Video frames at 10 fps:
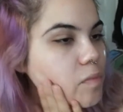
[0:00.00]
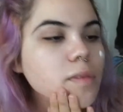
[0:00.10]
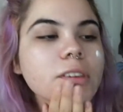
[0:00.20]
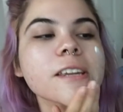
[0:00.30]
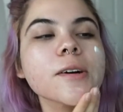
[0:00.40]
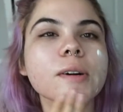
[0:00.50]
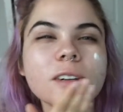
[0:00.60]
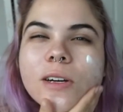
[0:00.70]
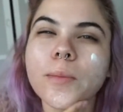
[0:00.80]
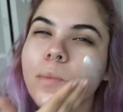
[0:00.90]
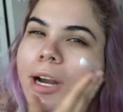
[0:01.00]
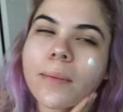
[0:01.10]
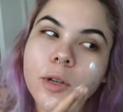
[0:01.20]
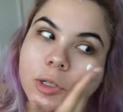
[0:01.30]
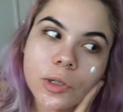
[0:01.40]
you know, a
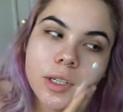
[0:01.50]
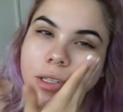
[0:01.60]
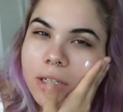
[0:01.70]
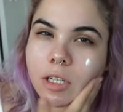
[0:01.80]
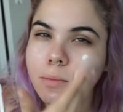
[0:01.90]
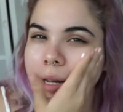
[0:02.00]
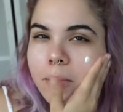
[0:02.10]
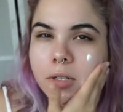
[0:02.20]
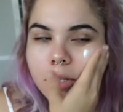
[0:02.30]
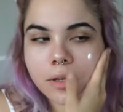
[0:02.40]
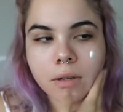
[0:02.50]
primer should. A good primer should.